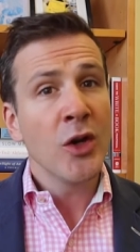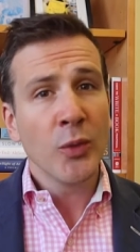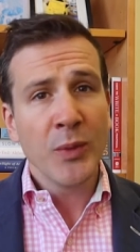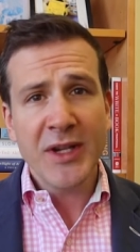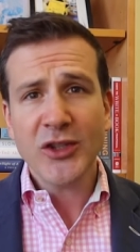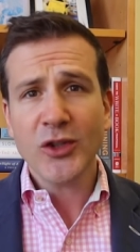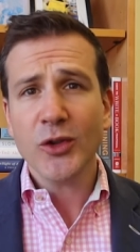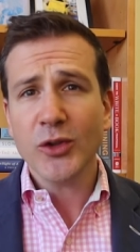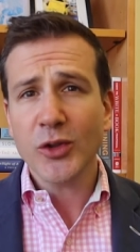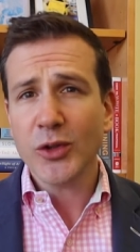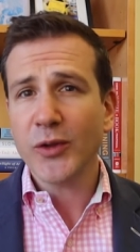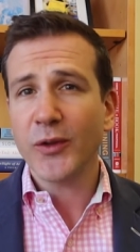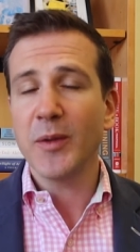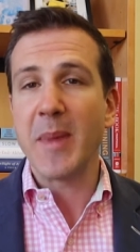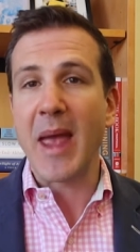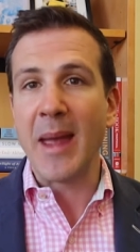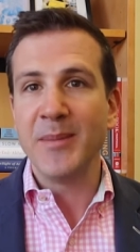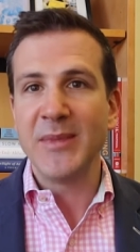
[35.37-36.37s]
Researchers
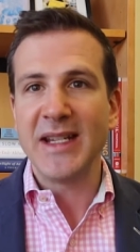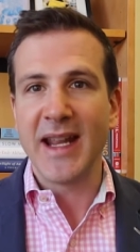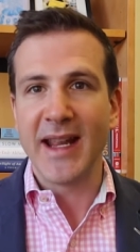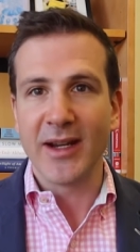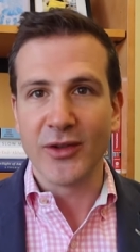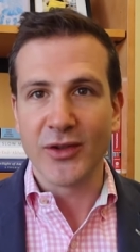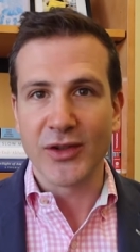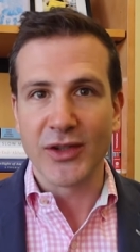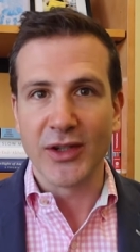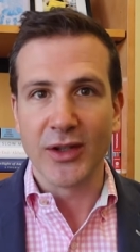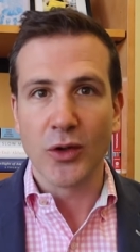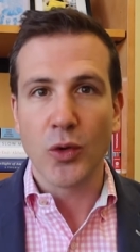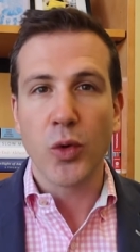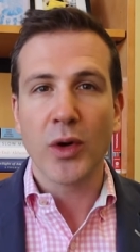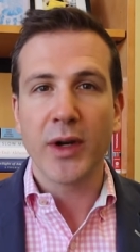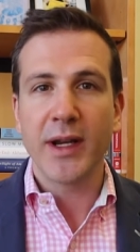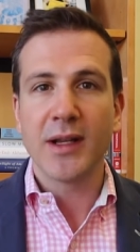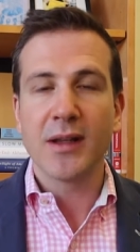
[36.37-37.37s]
from M D Anderson
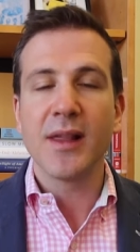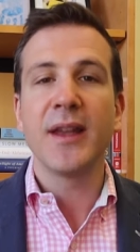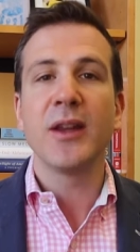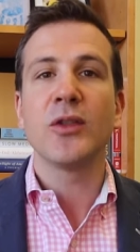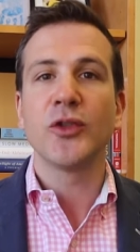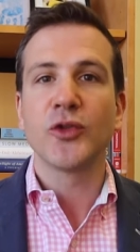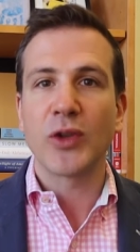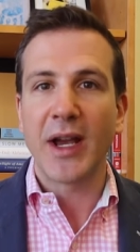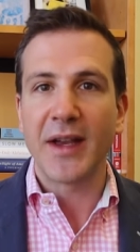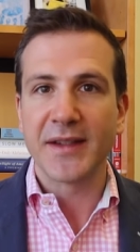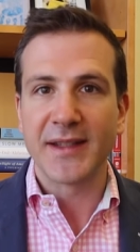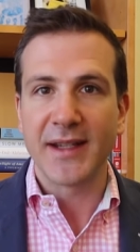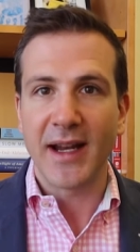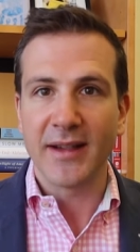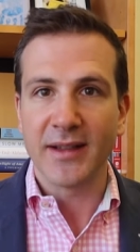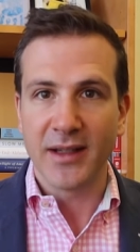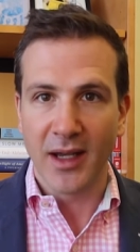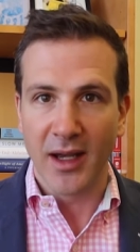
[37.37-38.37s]
queried clinical trials
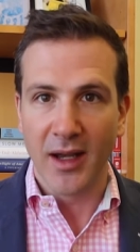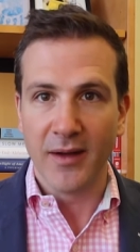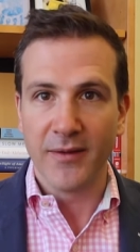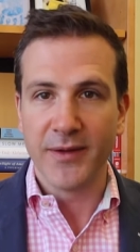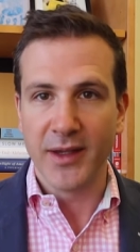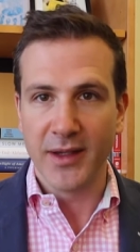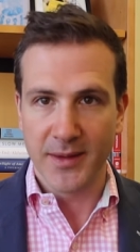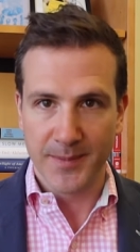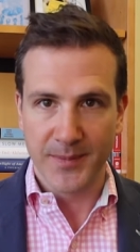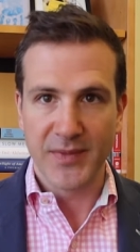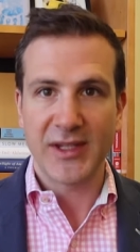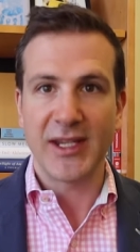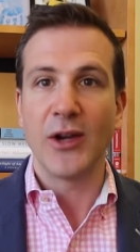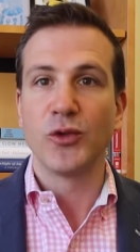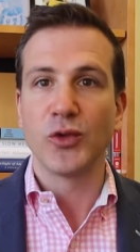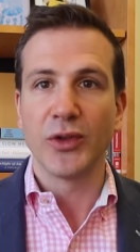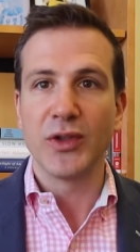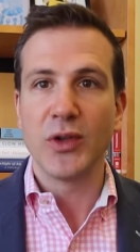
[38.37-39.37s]
dot gov, the
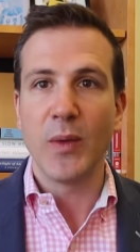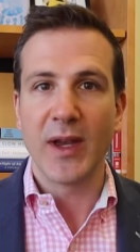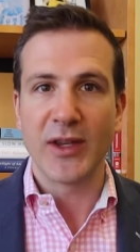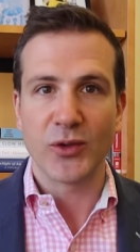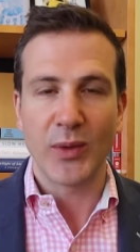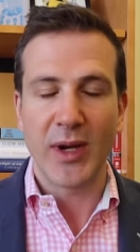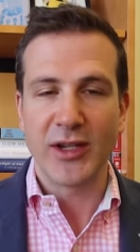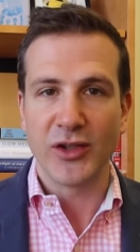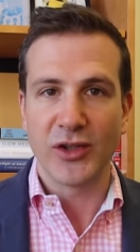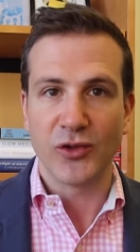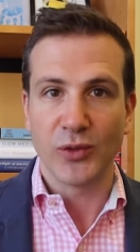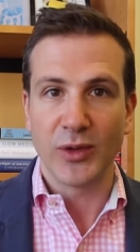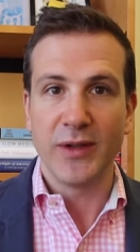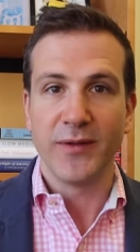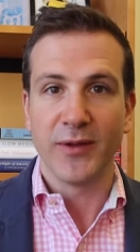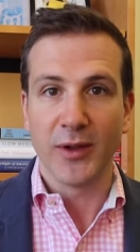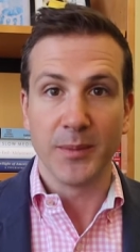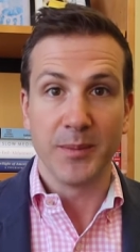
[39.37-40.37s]
central U S
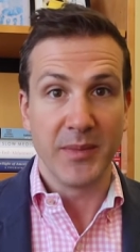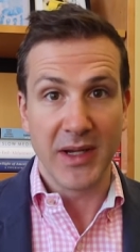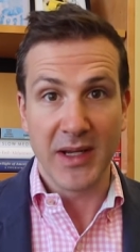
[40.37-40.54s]
registry for,